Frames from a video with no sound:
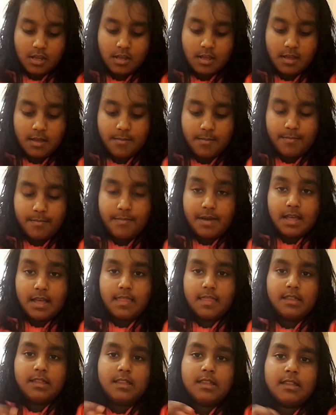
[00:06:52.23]
But this is
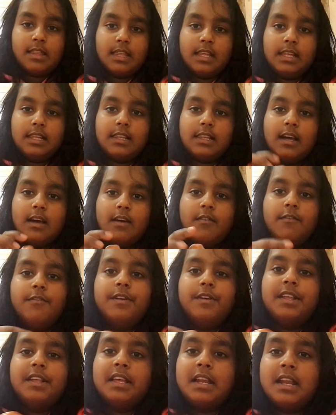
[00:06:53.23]
like a really
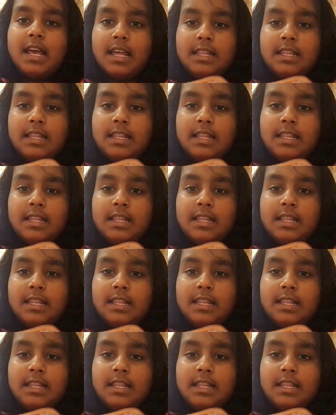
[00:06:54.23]
nice and